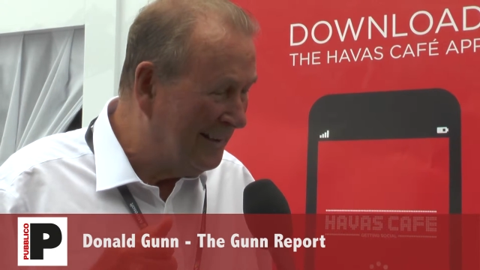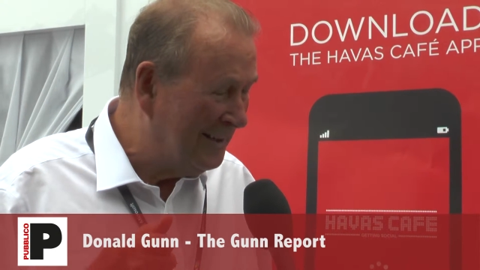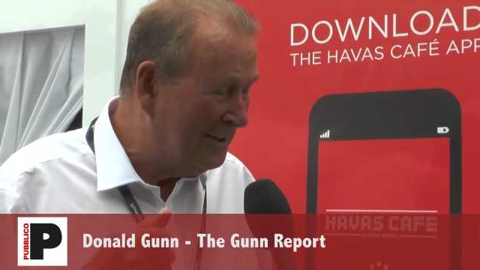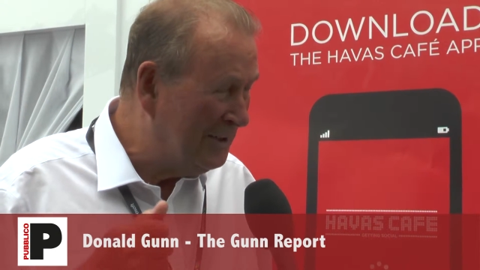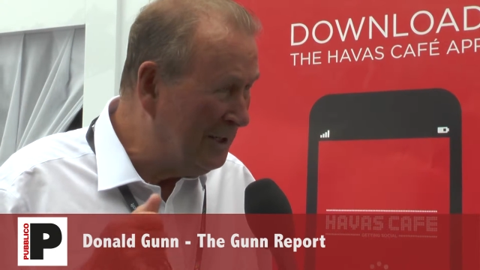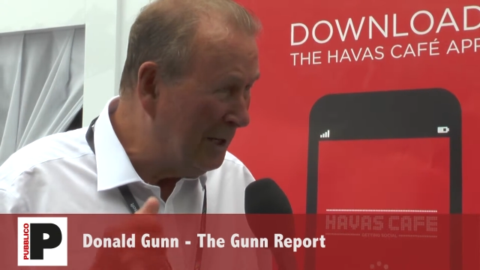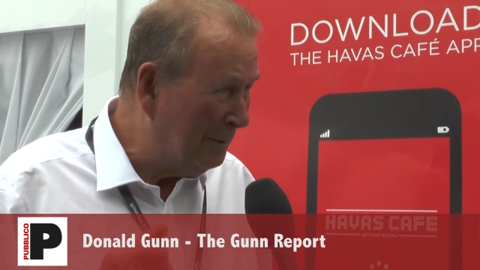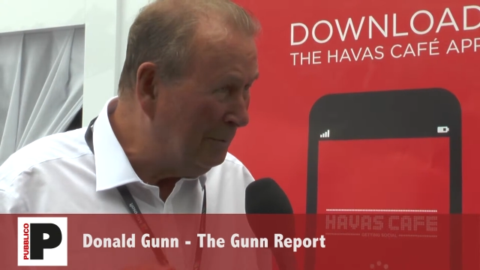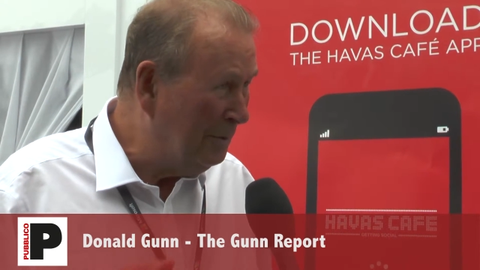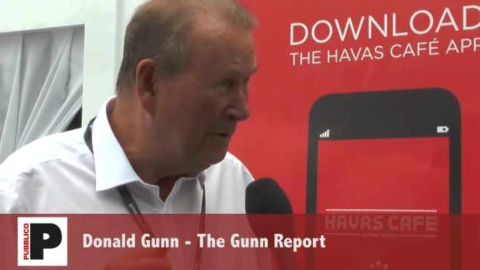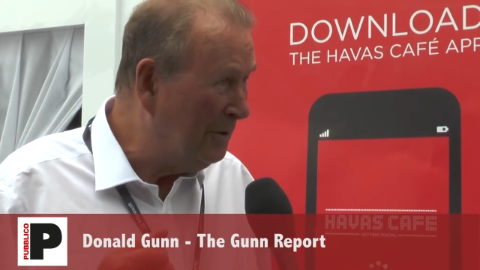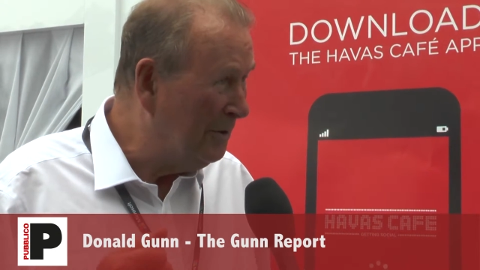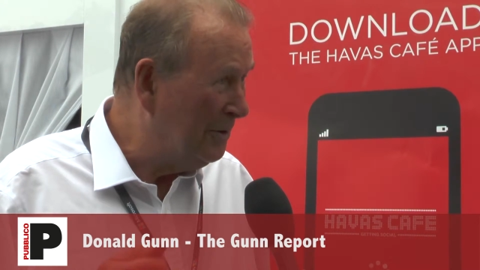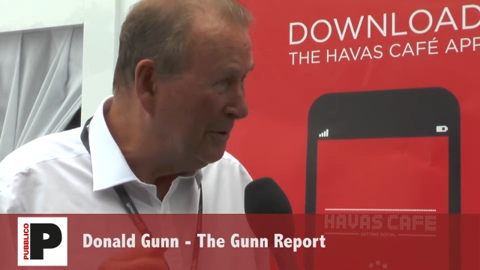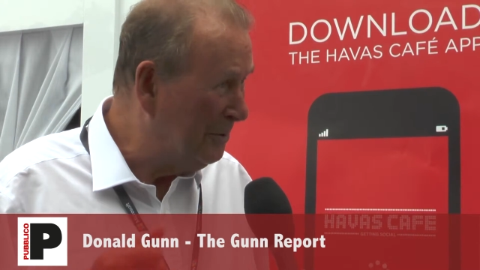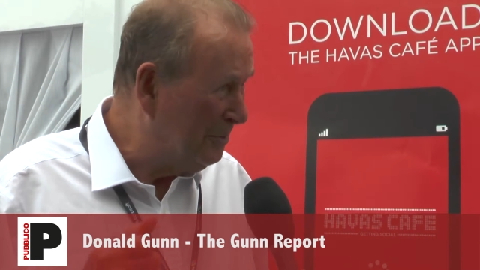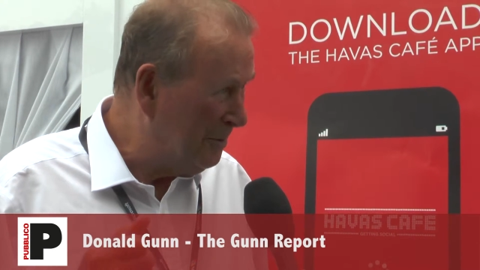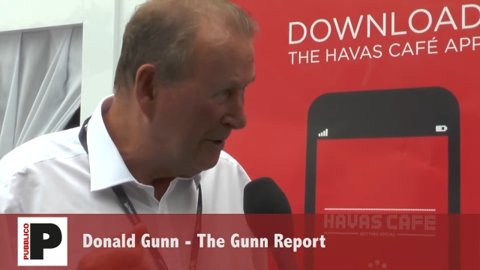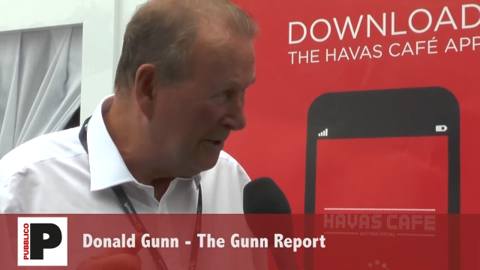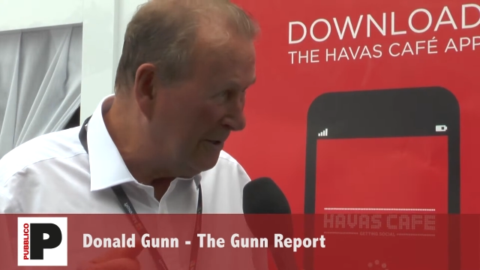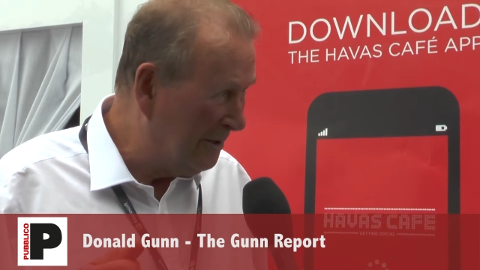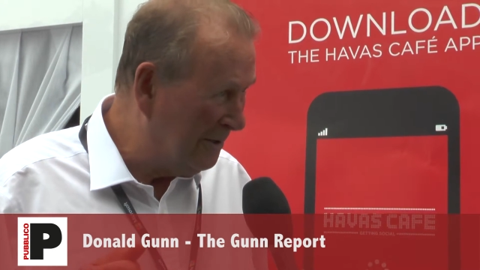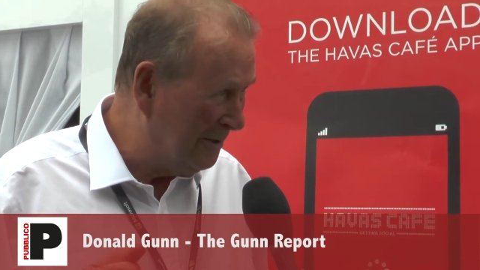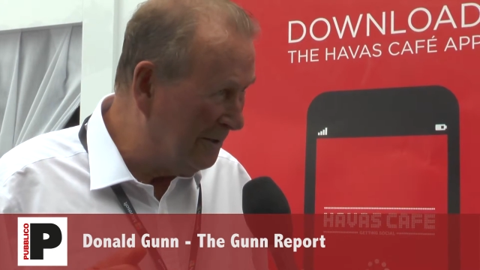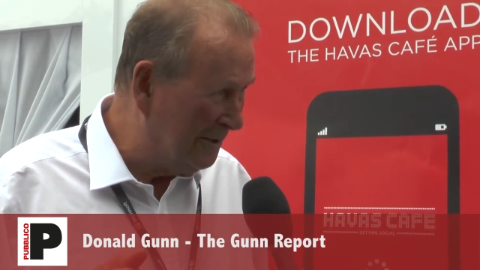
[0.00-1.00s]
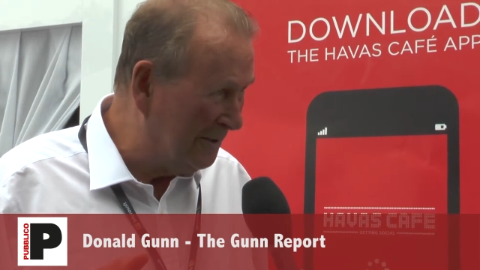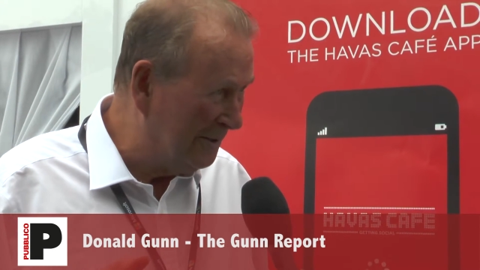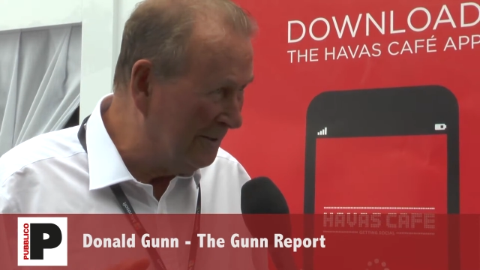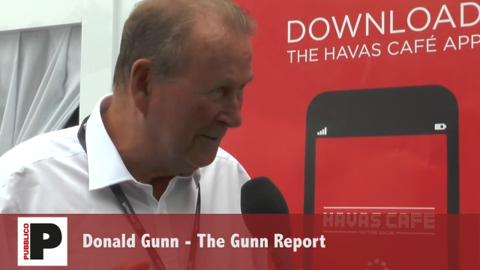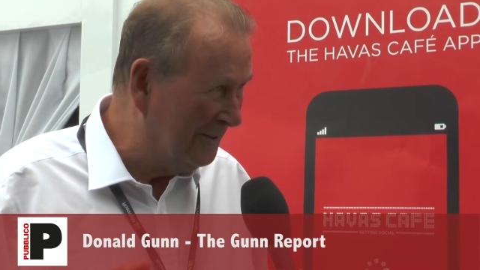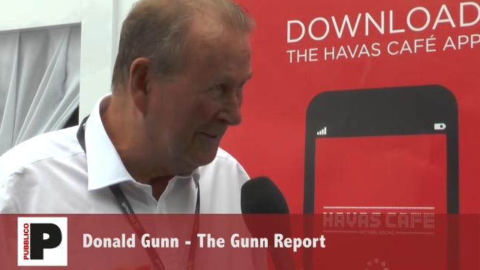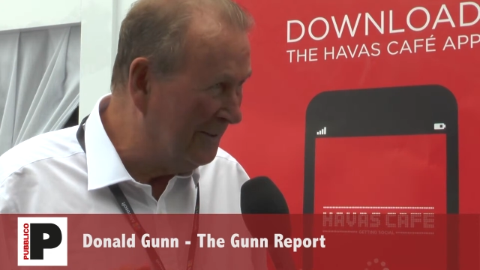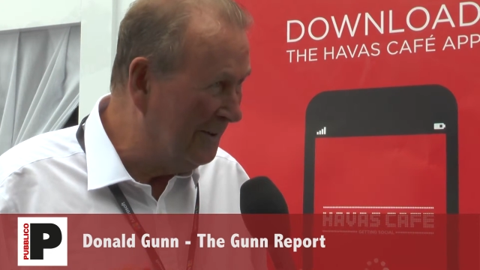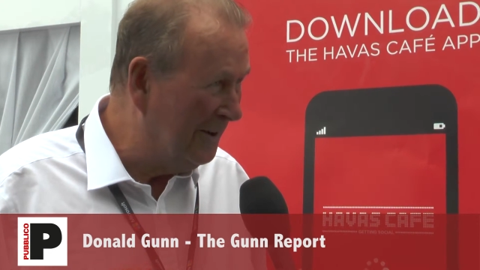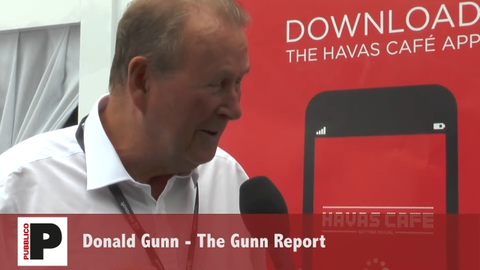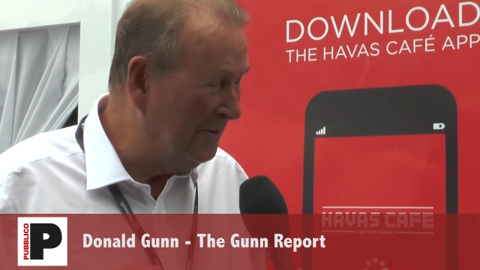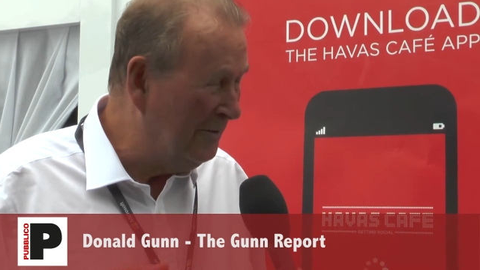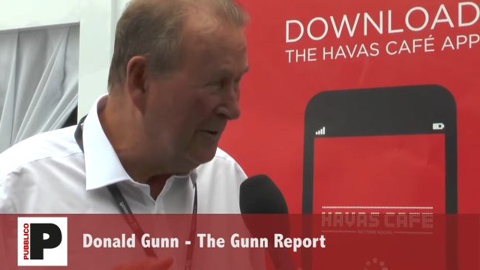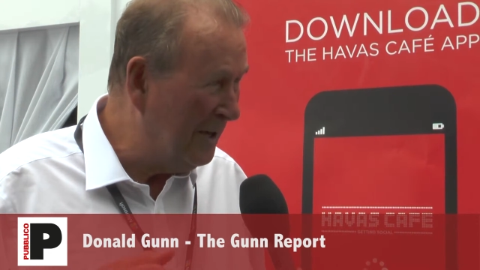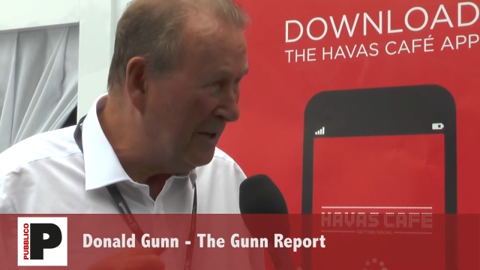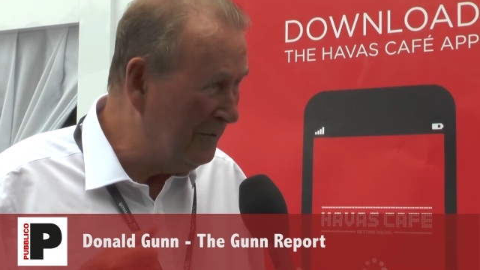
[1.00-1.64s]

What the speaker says: doubled the power of